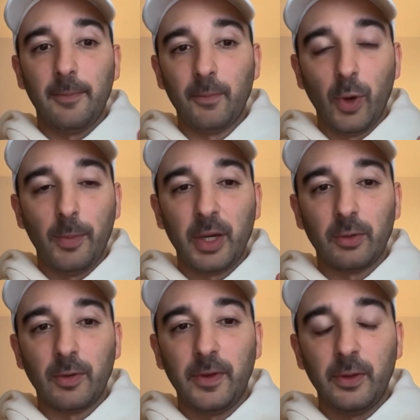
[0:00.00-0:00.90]
what peer
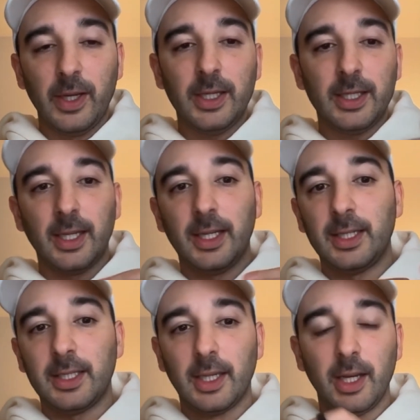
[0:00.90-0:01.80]
review
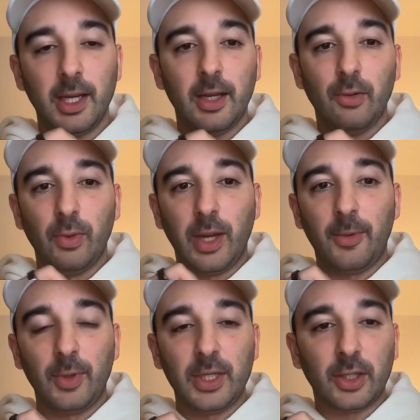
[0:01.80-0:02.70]
is when I'm a
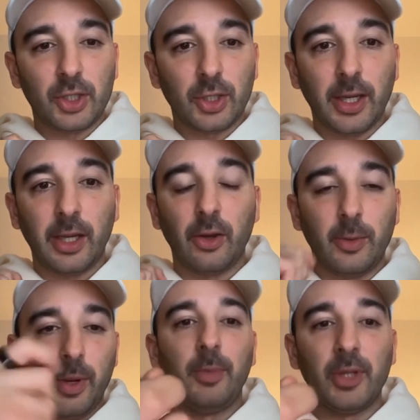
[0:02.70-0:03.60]
researcher and I go to
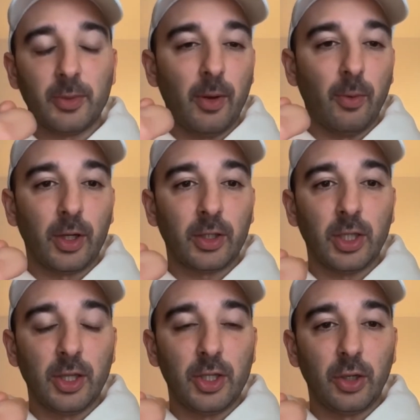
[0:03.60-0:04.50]
publish my work to
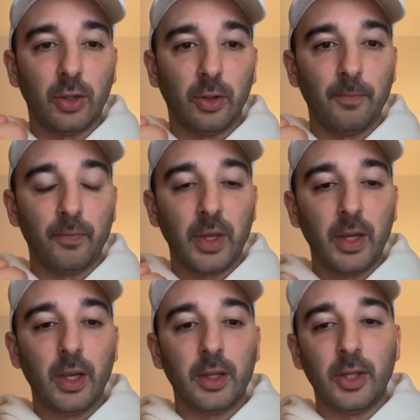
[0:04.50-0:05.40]
the journal
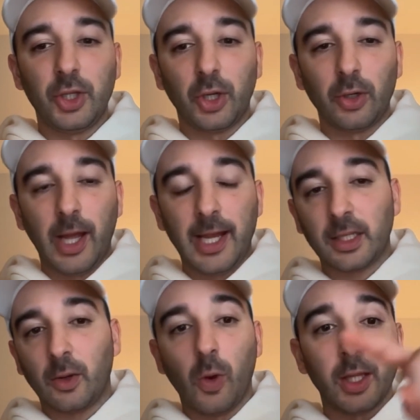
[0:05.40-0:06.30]
has to
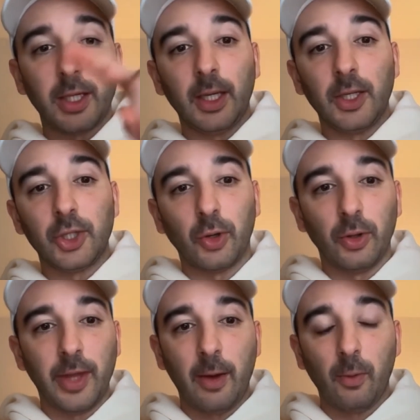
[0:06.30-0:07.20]
quality control
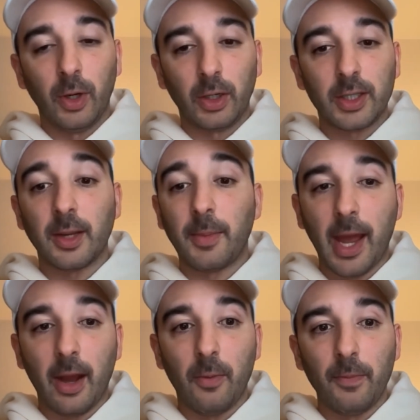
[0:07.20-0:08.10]
that work
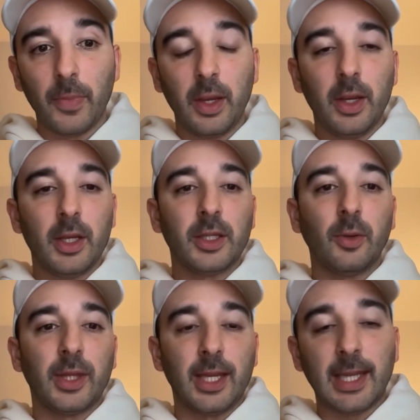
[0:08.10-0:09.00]
somehow. So
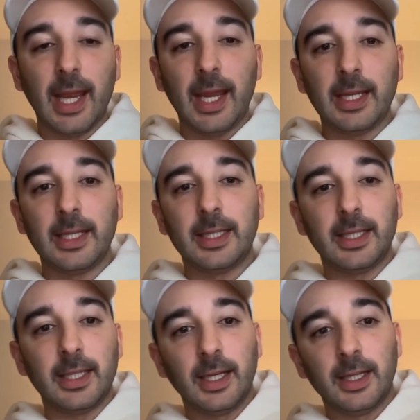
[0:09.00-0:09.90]
what they say is,
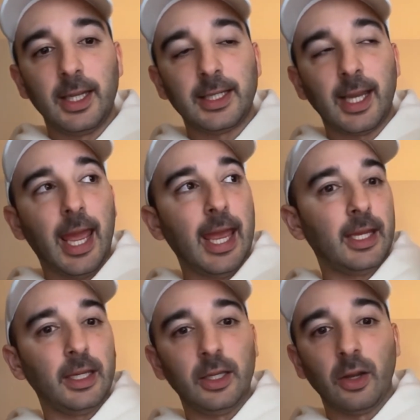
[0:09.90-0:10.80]

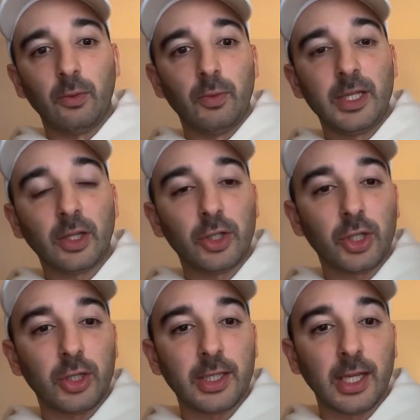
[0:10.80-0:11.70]
hey,
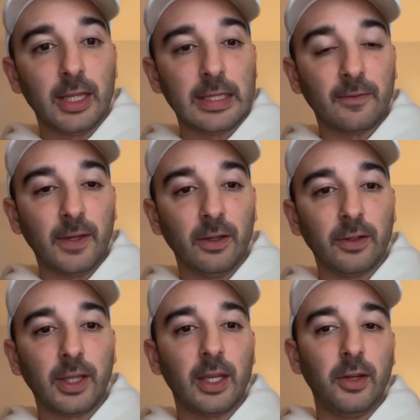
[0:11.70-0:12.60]
researchers in this
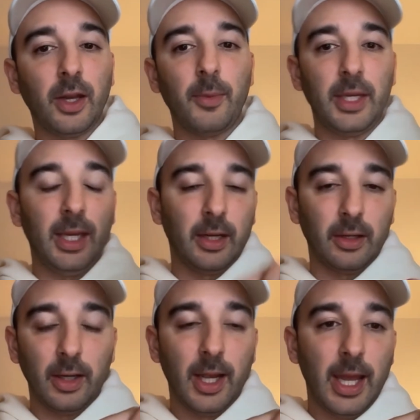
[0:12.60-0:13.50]
field, can you come in
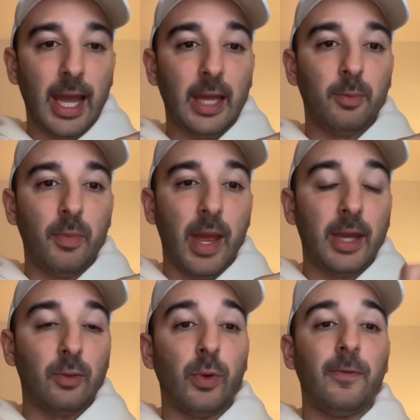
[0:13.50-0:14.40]
here
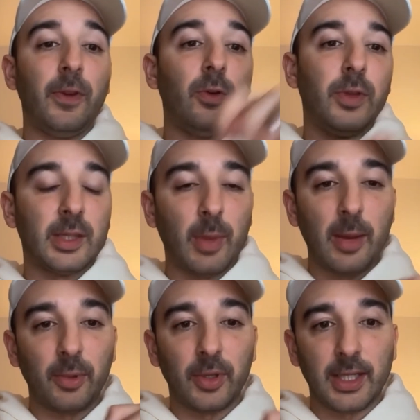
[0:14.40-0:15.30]
and review this
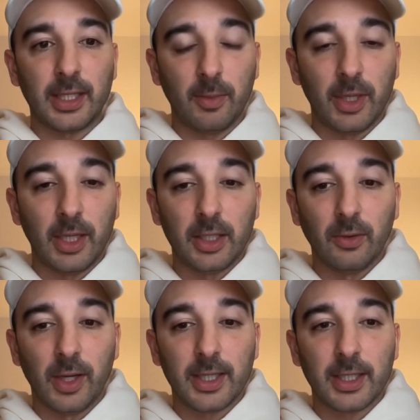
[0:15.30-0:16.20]
paper that's submitted to
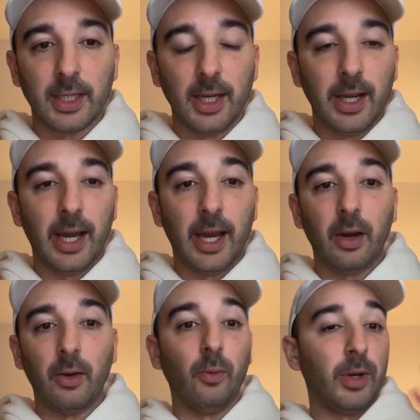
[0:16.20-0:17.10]
us?
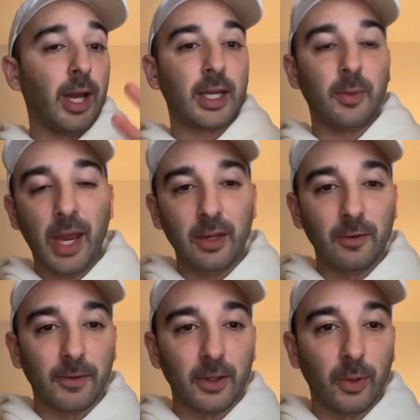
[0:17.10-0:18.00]
We're not going to pay you
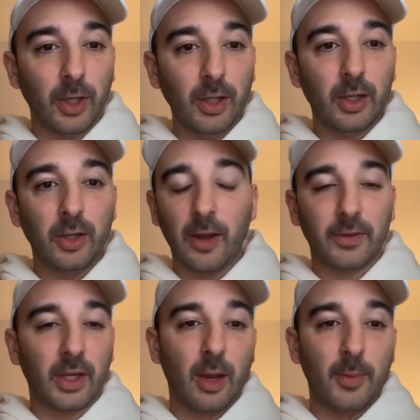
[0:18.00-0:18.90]
for the work. You have to
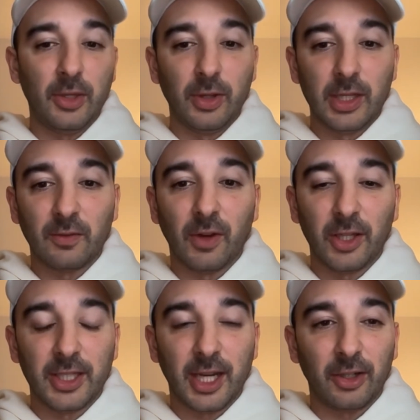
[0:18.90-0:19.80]
come and do this
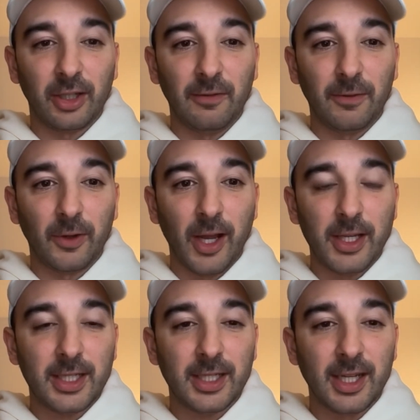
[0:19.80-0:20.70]
voluntarily for
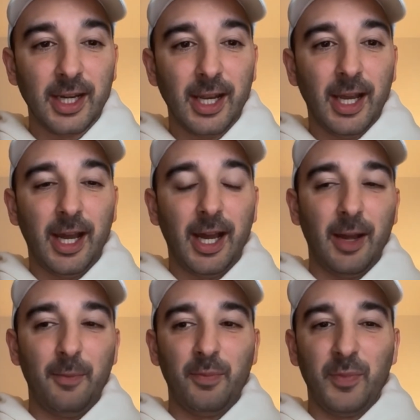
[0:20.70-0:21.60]
us.
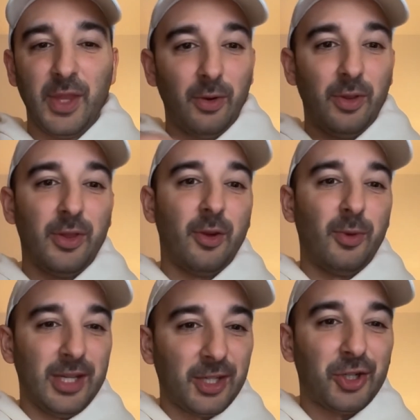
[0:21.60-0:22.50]
The
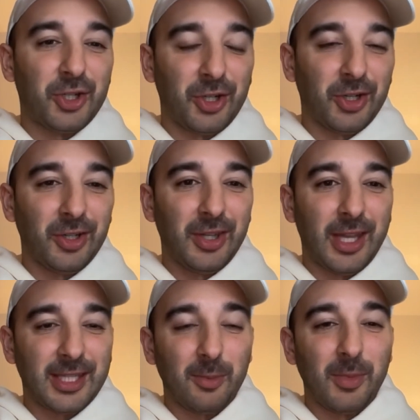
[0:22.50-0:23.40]
researcher
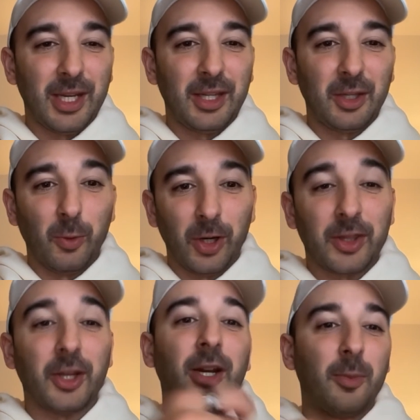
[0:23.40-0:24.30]
that's submitting their work,
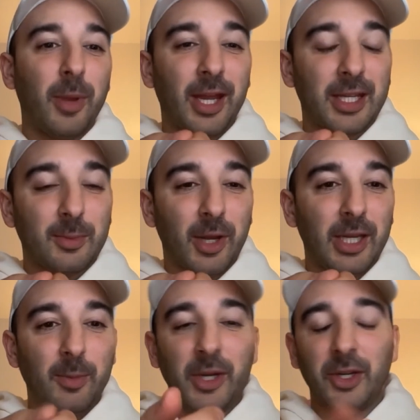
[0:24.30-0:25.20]
they're going to pay us money,
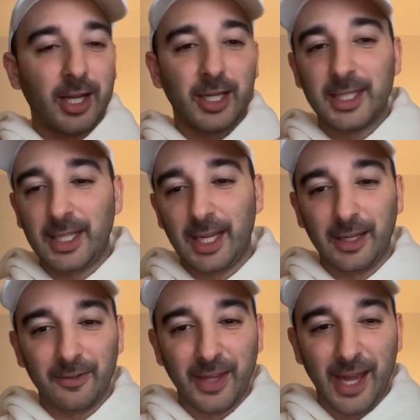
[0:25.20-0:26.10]
but you're not going to see any
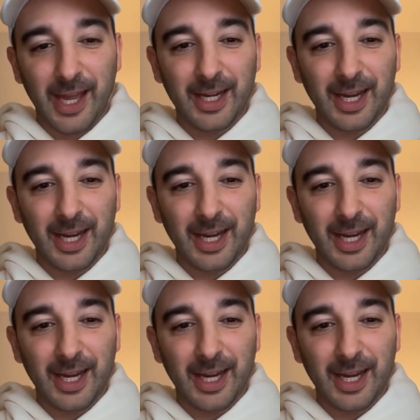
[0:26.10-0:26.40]
of that.